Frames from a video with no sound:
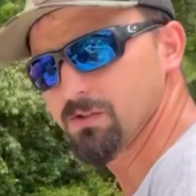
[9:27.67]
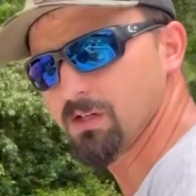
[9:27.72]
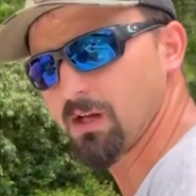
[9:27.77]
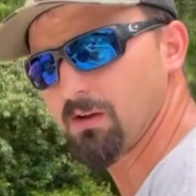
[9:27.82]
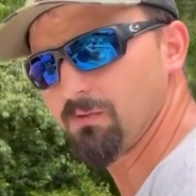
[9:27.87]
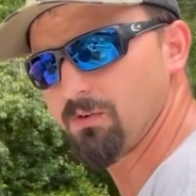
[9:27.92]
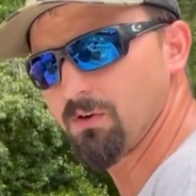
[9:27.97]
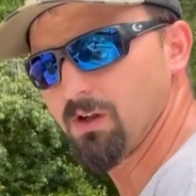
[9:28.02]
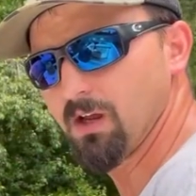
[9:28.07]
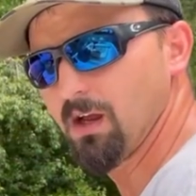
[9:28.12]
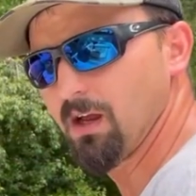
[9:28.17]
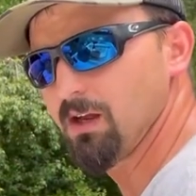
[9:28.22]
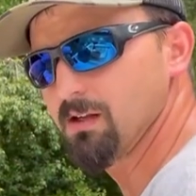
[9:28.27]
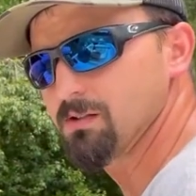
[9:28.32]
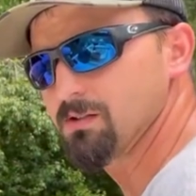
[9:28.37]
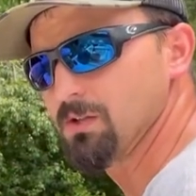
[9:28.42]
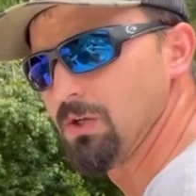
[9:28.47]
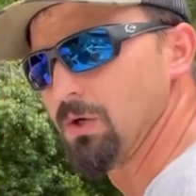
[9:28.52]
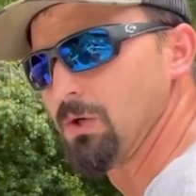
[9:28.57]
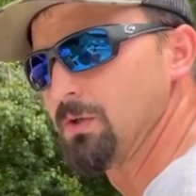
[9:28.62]
after
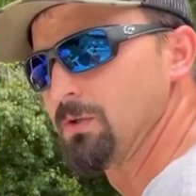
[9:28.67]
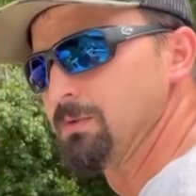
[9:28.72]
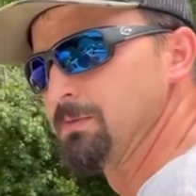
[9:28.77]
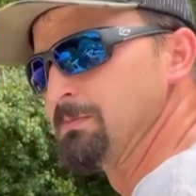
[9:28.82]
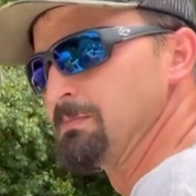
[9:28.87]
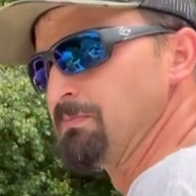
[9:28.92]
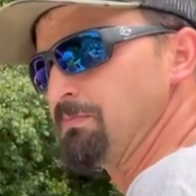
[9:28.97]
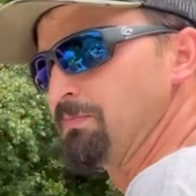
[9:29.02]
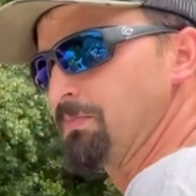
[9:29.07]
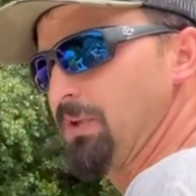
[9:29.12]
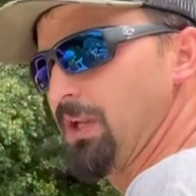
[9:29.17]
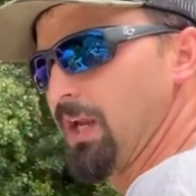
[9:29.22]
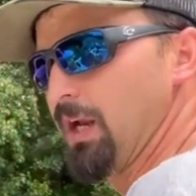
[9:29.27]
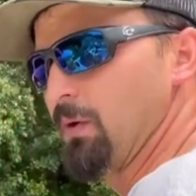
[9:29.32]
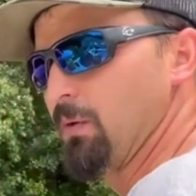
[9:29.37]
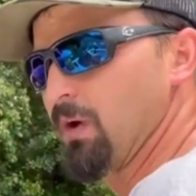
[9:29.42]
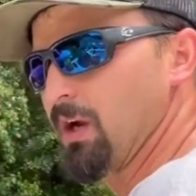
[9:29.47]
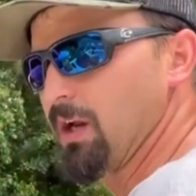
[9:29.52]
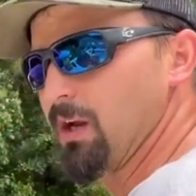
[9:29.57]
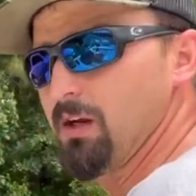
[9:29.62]
that. So
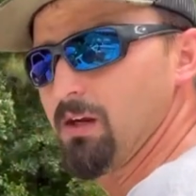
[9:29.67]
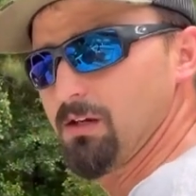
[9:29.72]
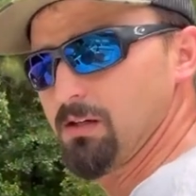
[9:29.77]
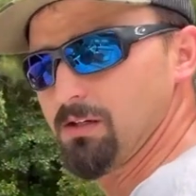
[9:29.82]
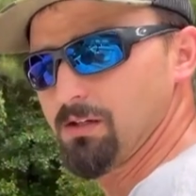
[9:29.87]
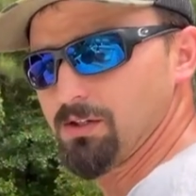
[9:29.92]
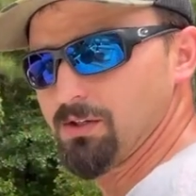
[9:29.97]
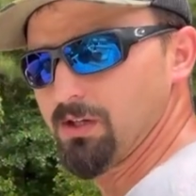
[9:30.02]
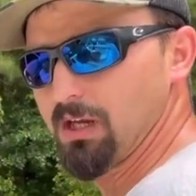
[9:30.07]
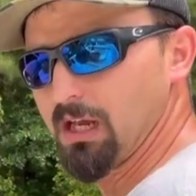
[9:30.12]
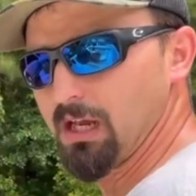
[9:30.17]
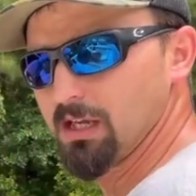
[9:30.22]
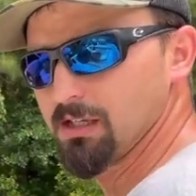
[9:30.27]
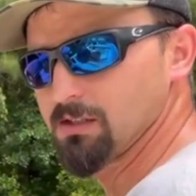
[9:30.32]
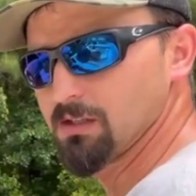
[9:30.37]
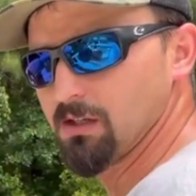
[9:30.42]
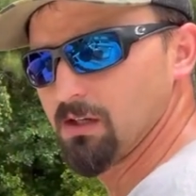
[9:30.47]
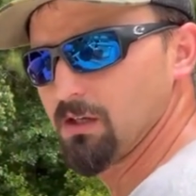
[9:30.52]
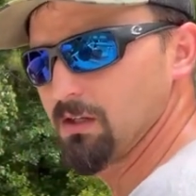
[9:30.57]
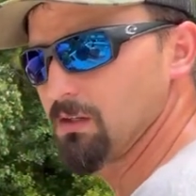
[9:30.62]
anyway, you
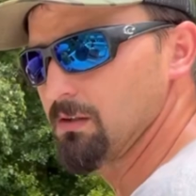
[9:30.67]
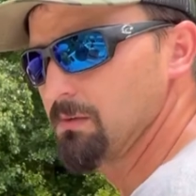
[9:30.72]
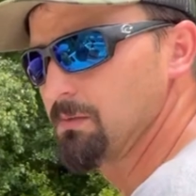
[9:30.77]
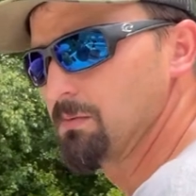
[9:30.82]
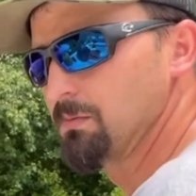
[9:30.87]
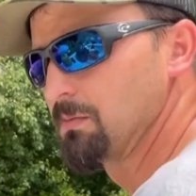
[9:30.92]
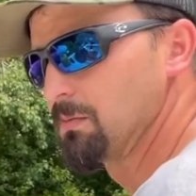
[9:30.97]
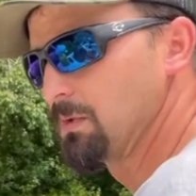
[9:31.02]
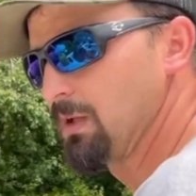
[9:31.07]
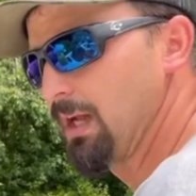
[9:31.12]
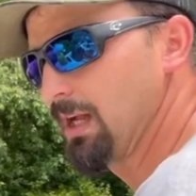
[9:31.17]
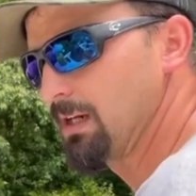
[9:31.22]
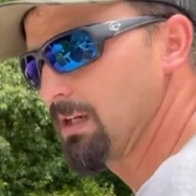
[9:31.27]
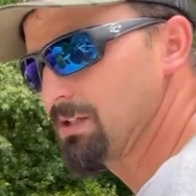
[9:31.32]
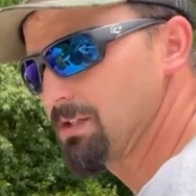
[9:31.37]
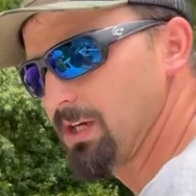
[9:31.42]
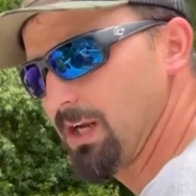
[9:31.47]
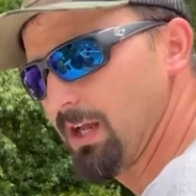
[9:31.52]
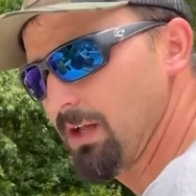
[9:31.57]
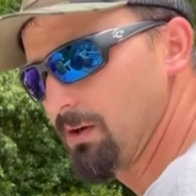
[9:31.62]
guys uh, like the
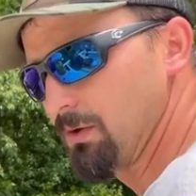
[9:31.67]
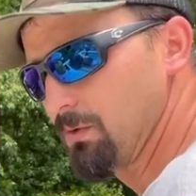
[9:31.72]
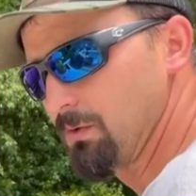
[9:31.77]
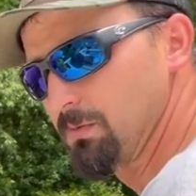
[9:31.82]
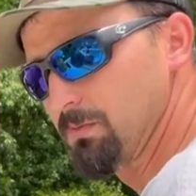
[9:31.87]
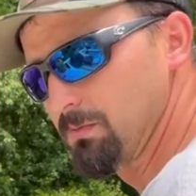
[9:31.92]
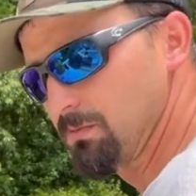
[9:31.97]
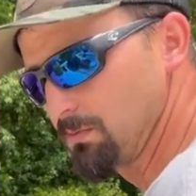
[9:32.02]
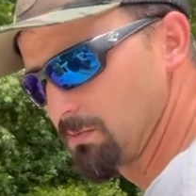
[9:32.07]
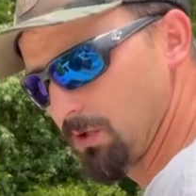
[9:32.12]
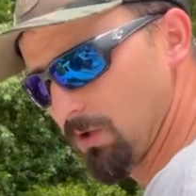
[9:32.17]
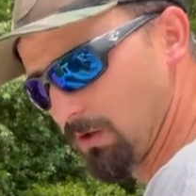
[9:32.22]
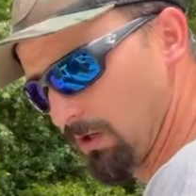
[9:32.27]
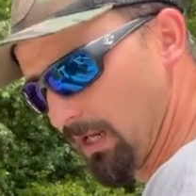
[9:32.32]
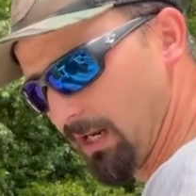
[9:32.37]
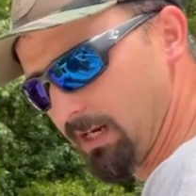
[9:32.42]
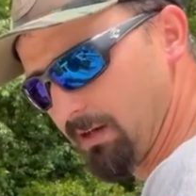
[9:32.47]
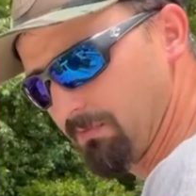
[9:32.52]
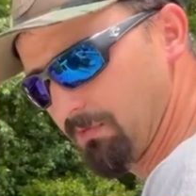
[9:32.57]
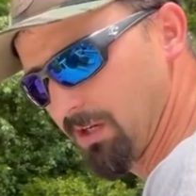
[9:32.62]
channel or
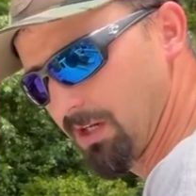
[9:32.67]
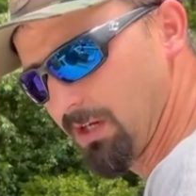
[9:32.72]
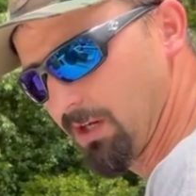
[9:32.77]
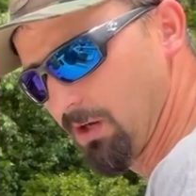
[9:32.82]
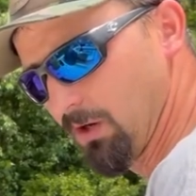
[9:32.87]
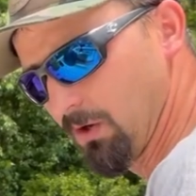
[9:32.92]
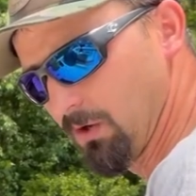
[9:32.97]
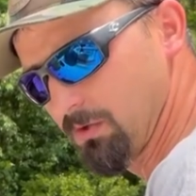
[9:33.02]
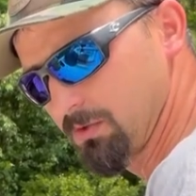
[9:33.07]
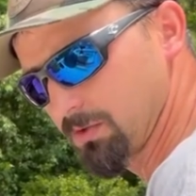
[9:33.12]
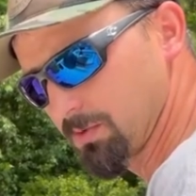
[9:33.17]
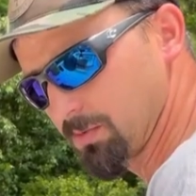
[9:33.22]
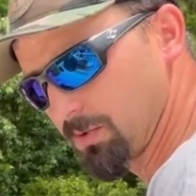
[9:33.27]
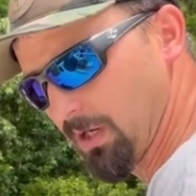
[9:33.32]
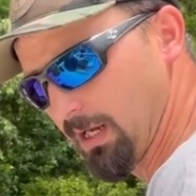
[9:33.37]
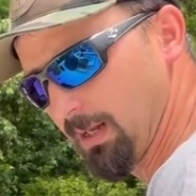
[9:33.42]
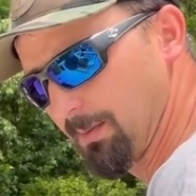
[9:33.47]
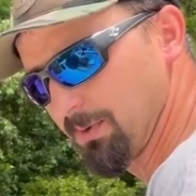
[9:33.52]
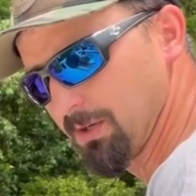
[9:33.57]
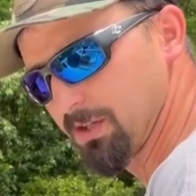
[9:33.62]
like the video,
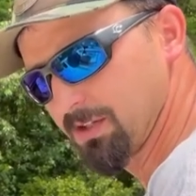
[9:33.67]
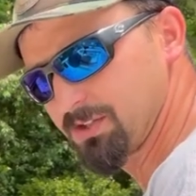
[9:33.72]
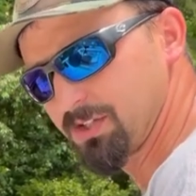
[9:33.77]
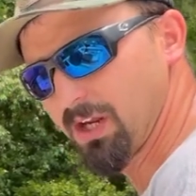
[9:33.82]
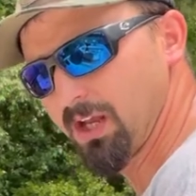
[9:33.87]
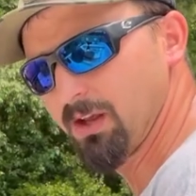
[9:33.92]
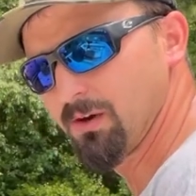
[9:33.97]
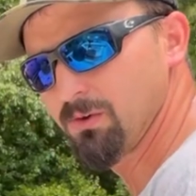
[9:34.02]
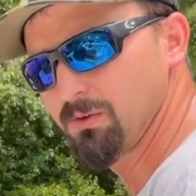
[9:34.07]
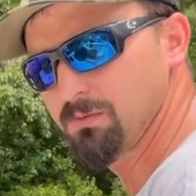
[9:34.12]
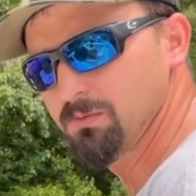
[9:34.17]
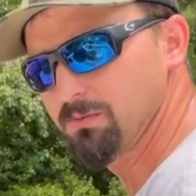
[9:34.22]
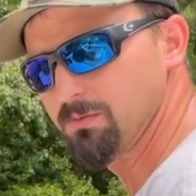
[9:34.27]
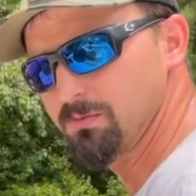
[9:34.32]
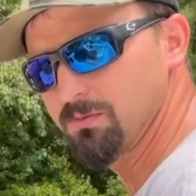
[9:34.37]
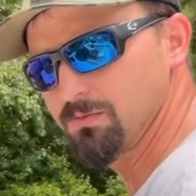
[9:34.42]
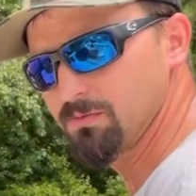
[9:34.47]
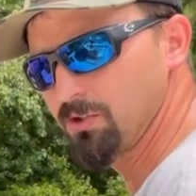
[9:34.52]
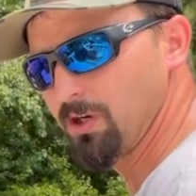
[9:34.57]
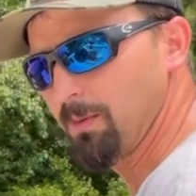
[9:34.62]
subscribe to the channel,
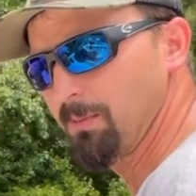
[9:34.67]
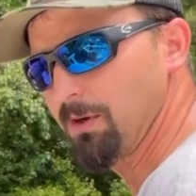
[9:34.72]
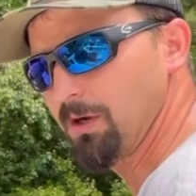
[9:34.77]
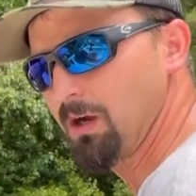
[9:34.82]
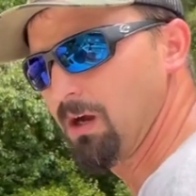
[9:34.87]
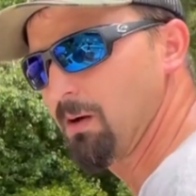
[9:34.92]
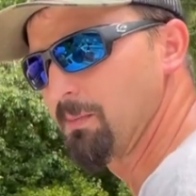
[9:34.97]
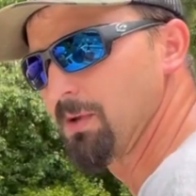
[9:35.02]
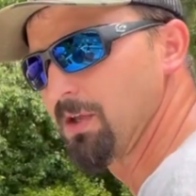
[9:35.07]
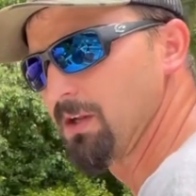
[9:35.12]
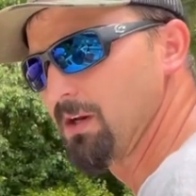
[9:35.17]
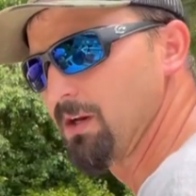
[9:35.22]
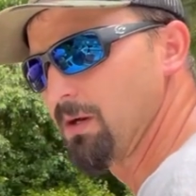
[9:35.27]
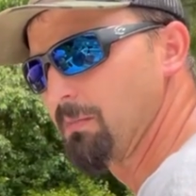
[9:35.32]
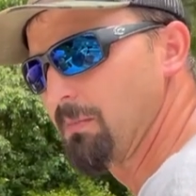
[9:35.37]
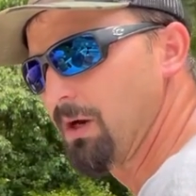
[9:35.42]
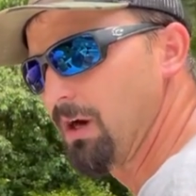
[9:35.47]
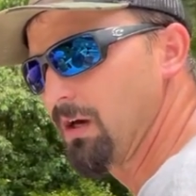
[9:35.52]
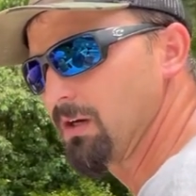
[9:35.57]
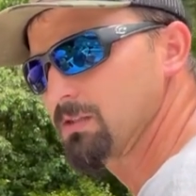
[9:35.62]
drop a comment in the
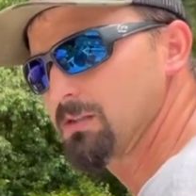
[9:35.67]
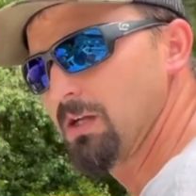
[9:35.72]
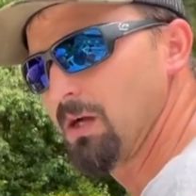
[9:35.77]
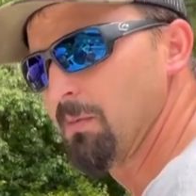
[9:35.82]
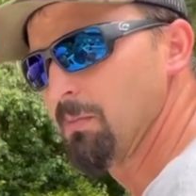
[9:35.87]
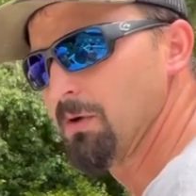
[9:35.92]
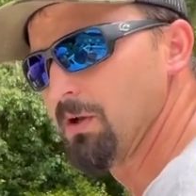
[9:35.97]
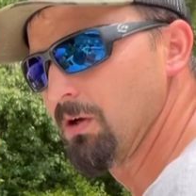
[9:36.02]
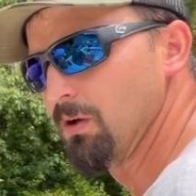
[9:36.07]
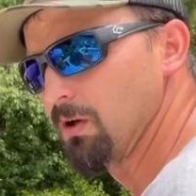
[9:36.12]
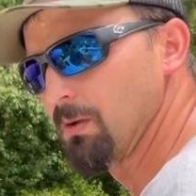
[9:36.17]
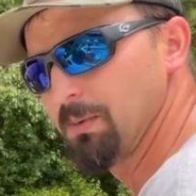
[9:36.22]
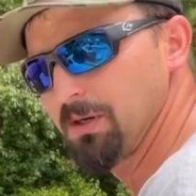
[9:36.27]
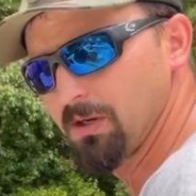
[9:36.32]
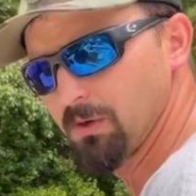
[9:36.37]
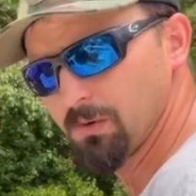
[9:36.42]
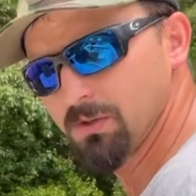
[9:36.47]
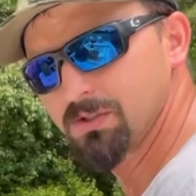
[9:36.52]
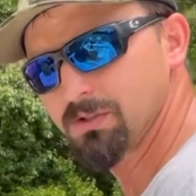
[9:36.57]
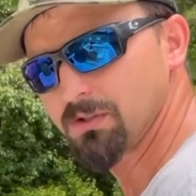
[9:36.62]
box down below. Let me
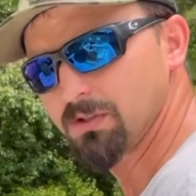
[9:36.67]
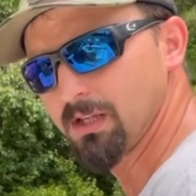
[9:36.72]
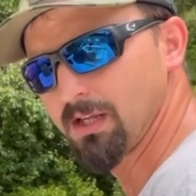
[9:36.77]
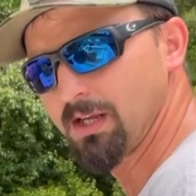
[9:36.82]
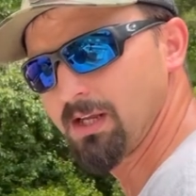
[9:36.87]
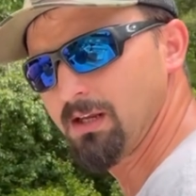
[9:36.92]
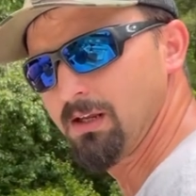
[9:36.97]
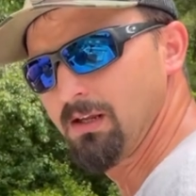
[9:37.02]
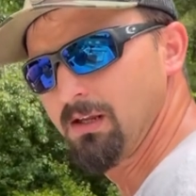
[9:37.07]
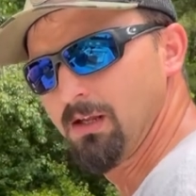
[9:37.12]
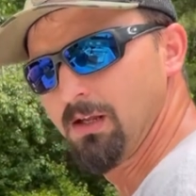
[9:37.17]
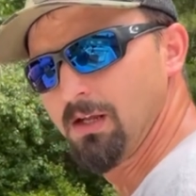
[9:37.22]
know what you think.